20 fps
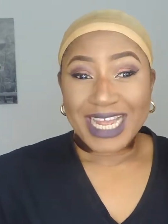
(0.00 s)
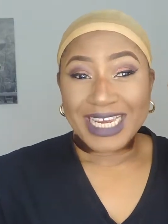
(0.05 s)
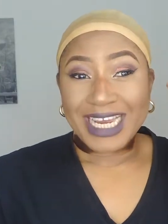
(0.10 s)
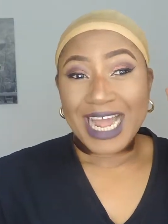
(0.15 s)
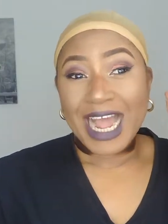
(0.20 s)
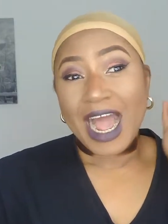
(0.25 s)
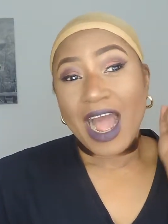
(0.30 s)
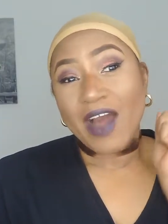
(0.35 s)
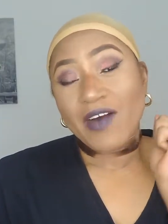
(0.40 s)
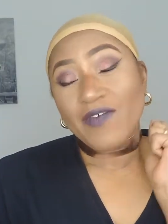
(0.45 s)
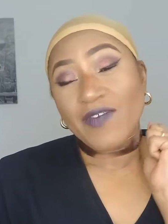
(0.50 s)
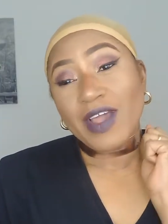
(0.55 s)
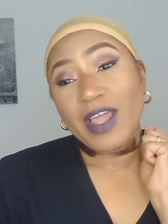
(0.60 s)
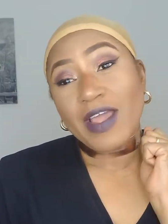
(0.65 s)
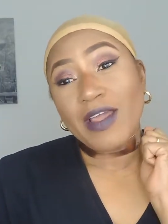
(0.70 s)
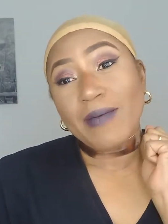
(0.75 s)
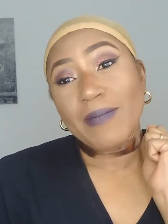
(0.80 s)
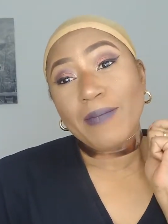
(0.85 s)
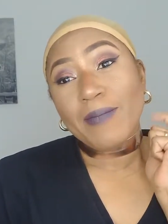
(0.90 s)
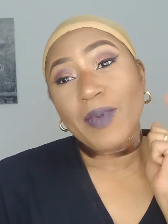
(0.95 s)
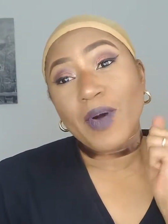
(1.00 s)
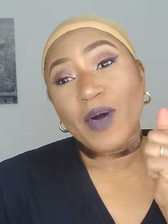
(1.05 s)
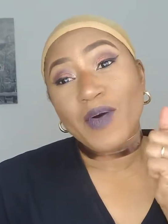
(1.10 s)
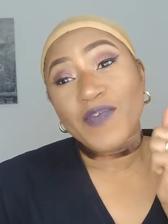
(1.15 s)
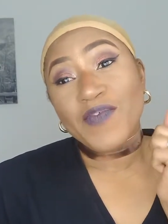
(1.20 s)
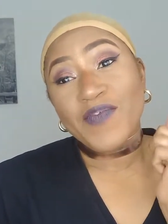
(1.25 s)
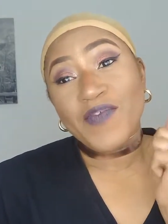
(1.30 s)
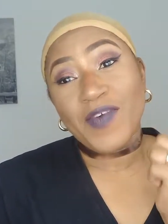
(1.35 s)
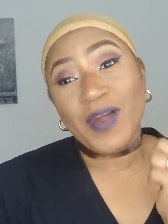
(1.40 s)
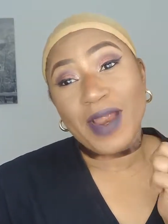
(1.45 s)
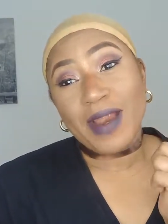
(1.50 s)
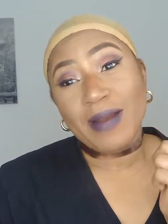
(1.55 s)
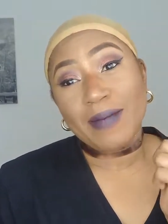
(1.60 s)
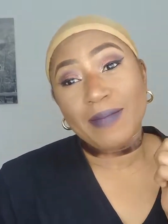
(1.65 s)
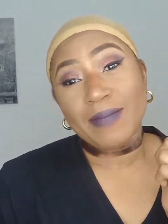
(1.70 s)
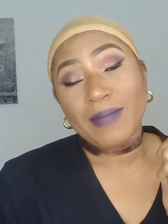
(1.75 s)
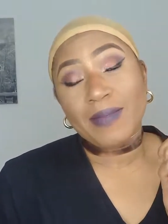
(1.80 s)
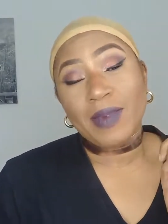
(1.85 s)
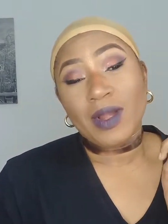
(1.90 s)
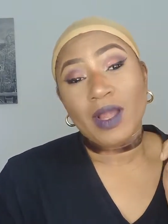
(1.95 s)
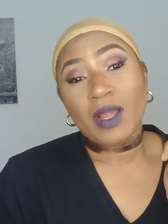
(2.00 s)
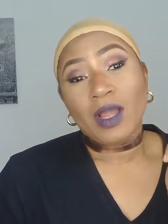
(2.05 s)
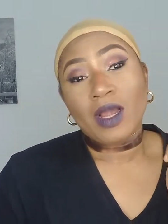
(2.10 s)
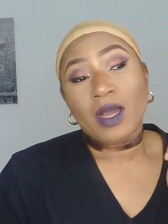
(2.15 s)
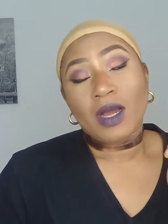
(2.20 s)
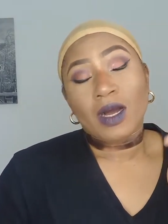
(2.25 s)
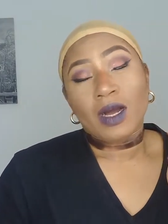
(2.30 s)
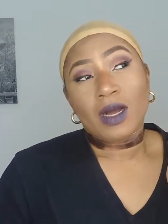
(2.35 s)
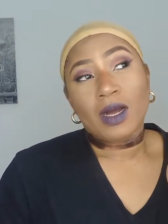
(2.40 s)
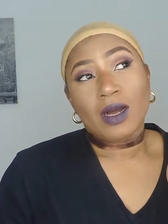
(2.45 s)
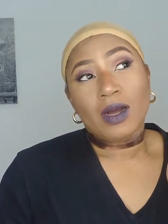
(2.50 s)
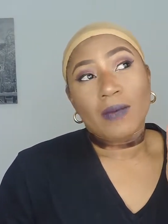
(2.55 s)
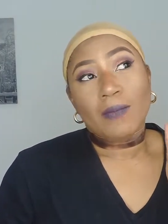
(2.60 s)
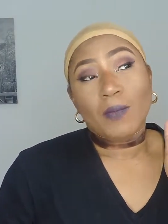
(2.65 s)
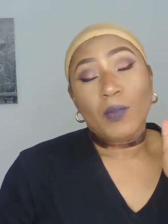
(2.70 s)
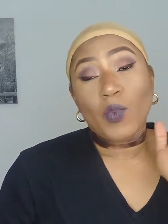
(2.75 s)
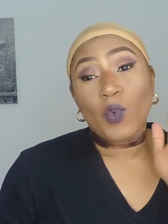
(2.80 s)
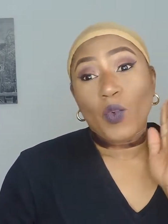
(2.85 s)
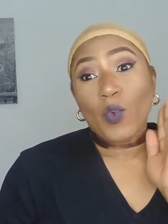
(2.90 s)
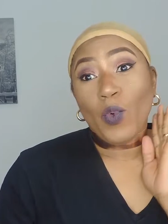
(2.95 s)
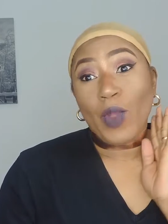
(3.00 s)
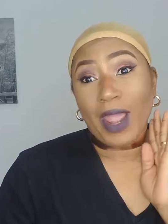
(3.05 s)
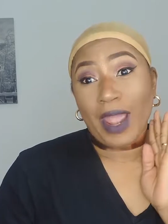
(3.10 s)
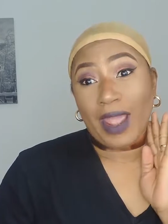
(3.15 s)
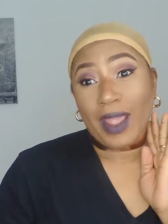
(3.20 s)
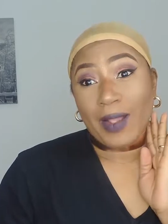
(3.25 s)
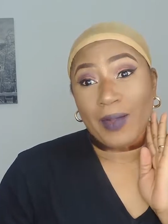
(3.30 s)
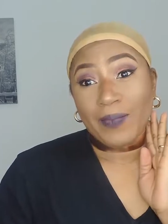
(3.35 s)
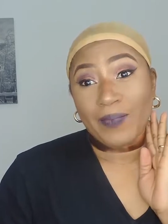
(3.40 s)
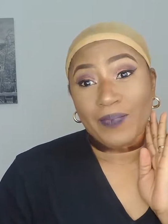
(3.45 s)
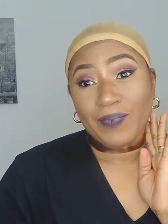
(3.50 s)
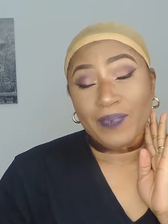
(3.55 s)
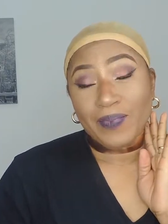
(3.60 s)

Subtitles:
can have a more firm wear.